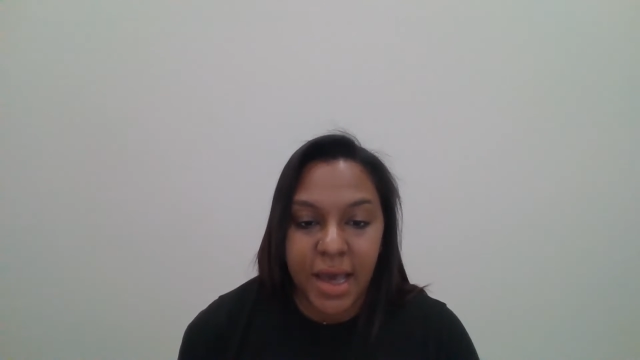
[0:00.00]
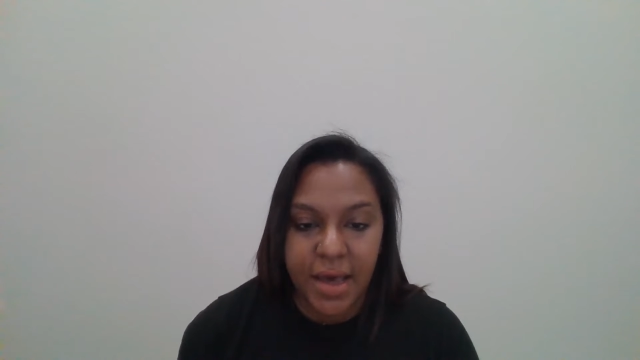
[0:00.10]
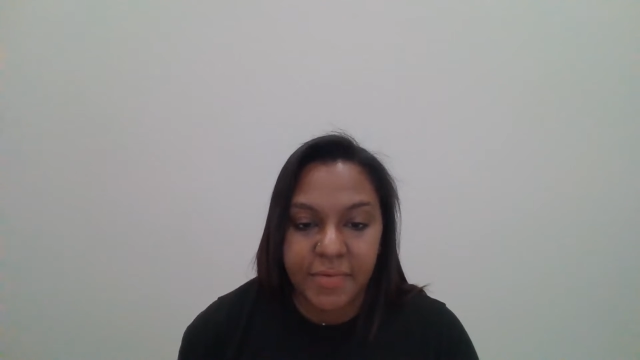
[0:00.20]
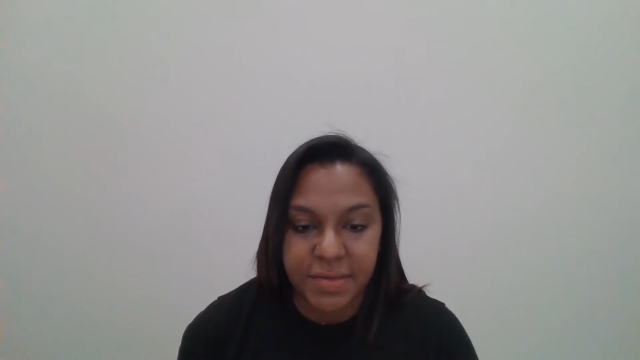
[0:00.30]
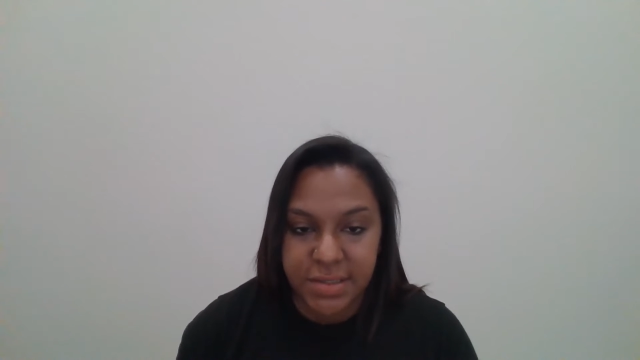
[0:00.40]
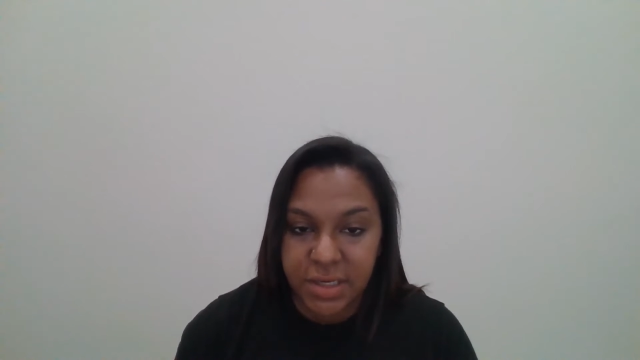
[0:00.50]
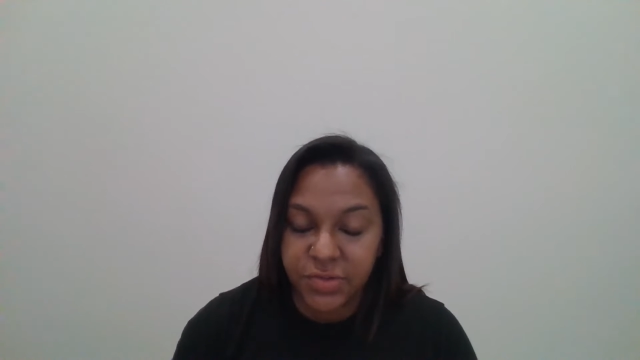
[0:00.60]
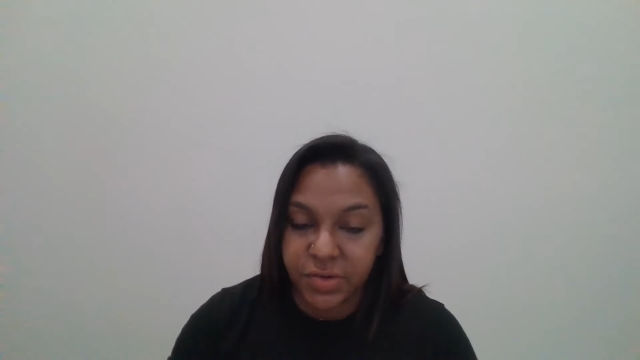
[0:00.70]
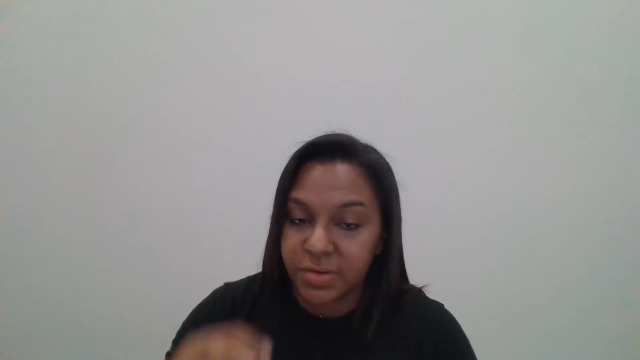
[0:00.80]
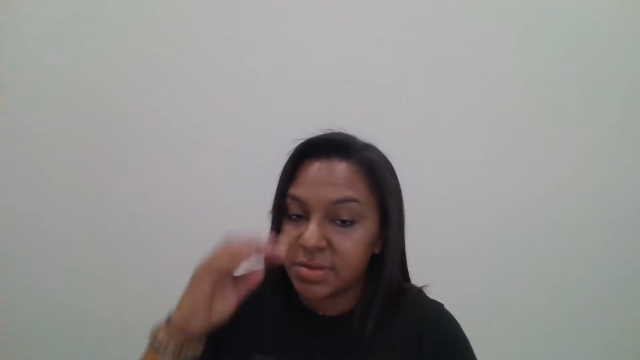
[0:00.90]
have
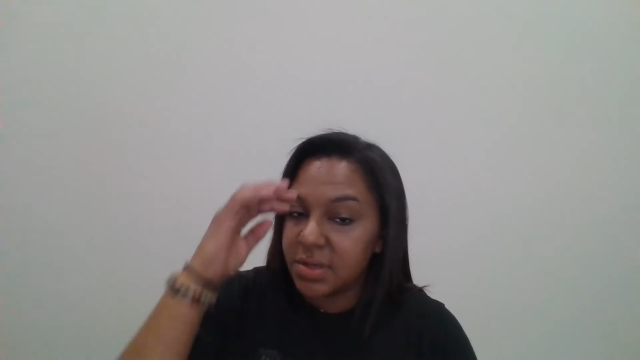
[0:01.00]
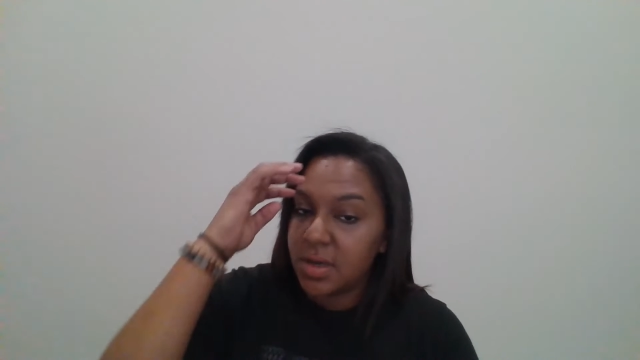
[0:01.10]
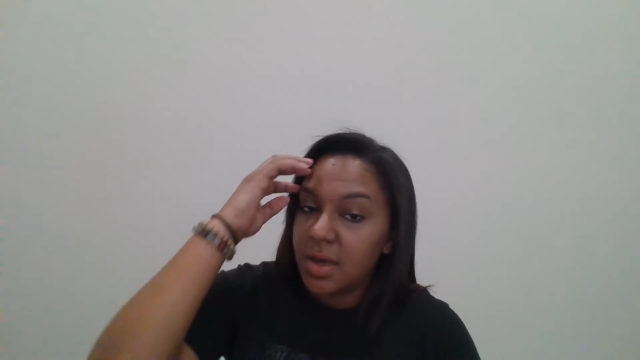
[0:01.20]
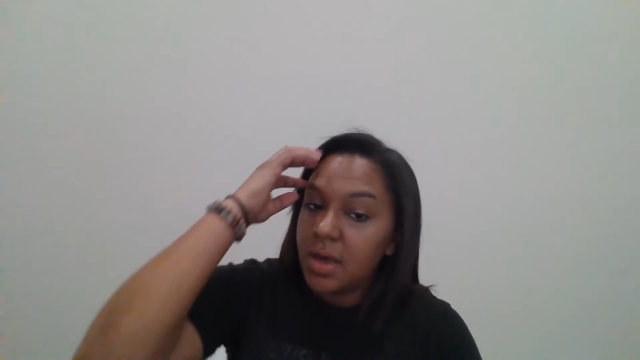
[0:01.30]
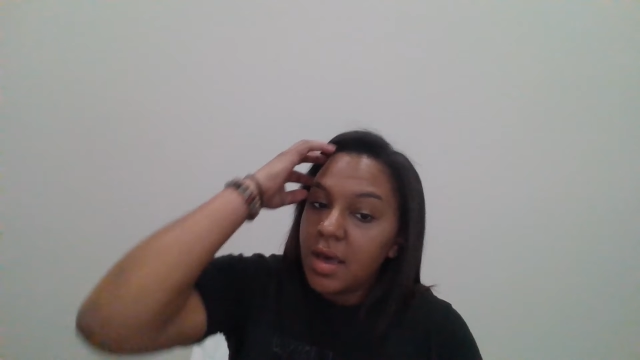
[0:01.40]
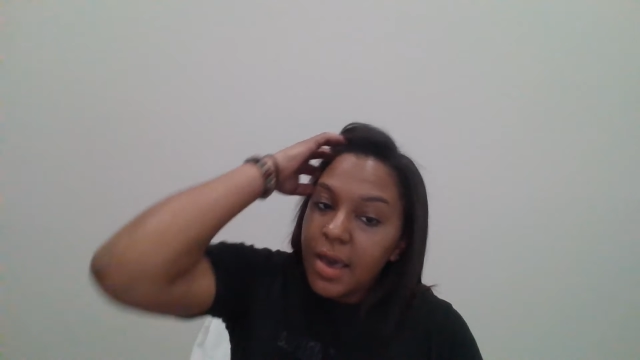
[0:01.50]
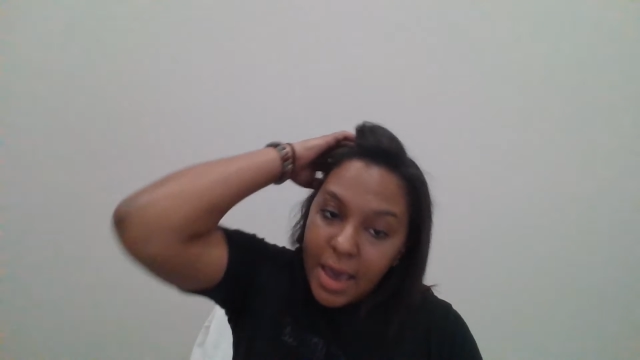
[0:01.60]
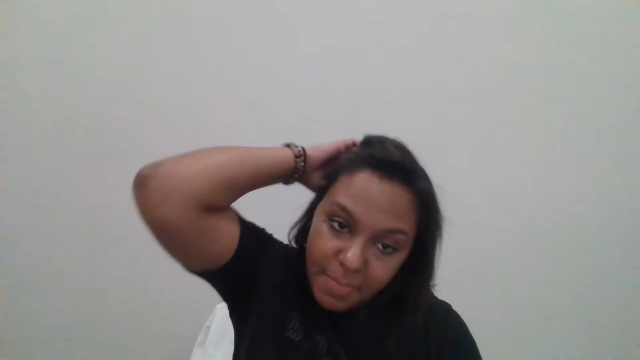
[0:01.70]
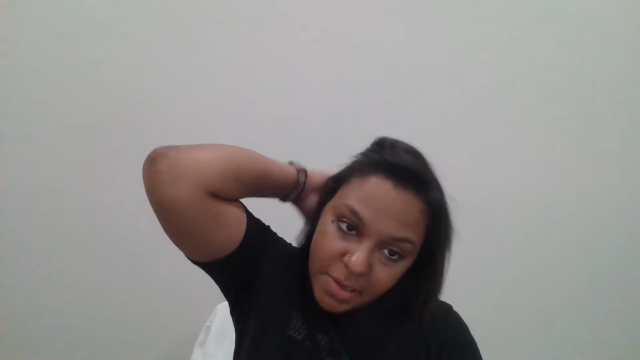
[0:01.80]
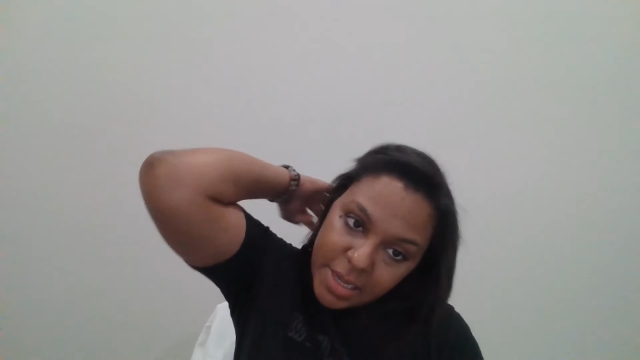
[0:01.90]
seizures.
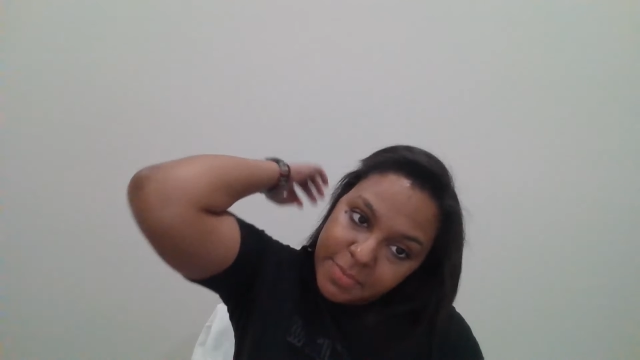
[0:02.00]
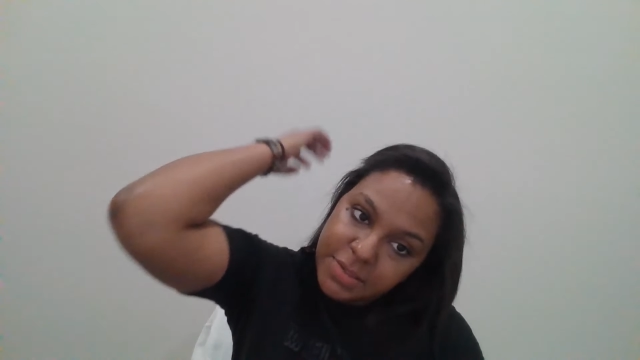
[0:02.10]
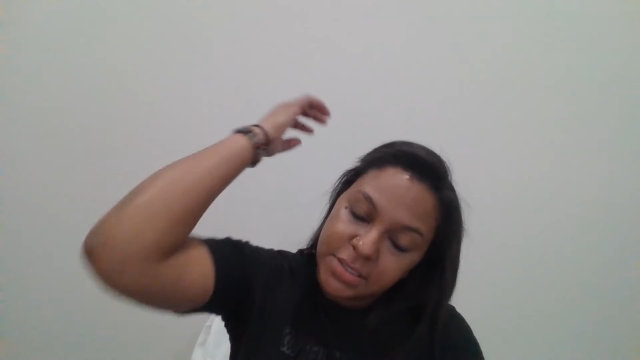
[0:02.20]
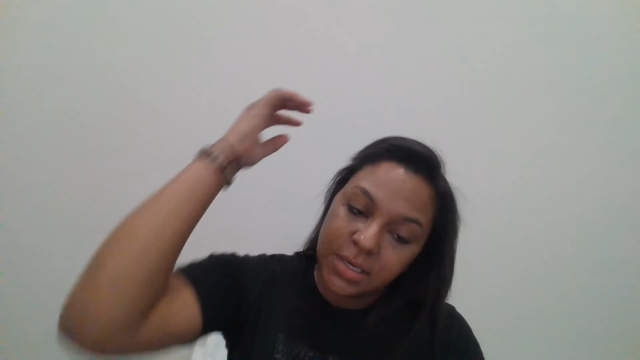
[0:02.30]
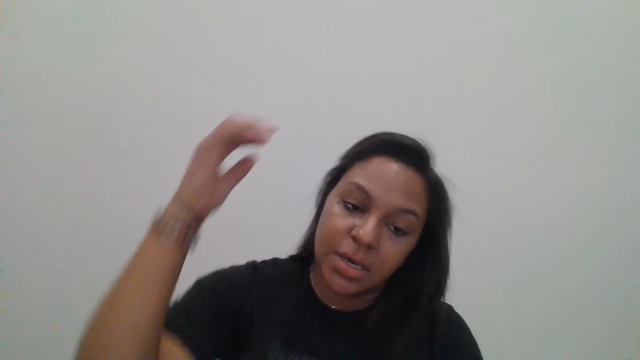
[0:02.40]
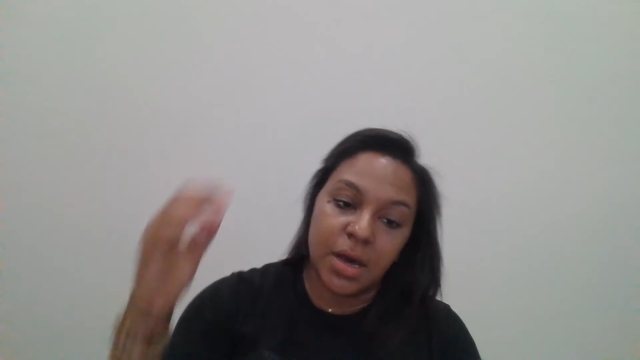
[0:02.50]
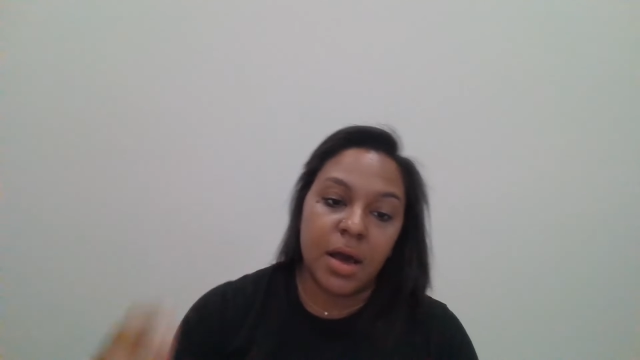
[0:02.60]
Epilepsy